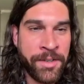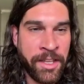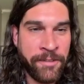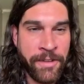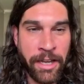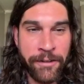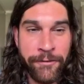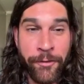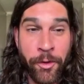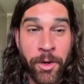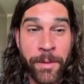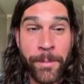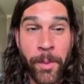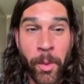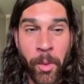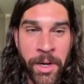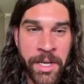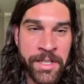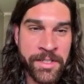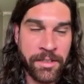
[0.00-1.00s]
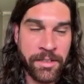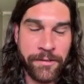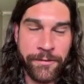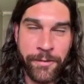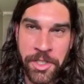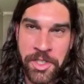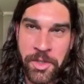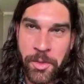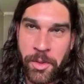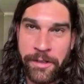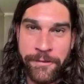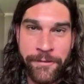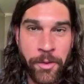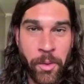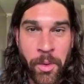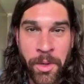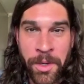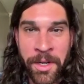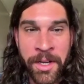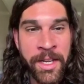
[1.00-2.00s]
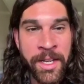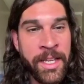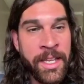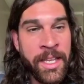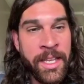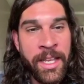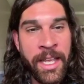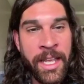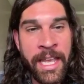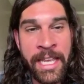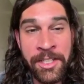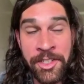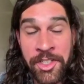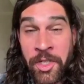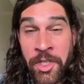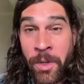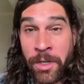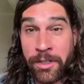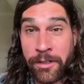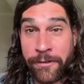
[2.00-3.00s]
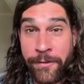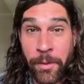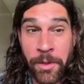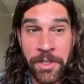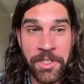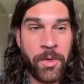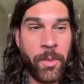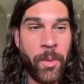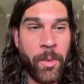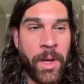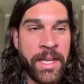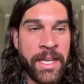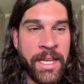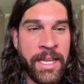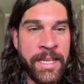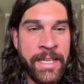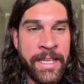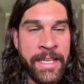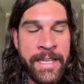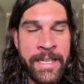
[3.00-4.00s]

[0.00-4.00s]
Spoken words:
They've got four boys under 424 and two under 420.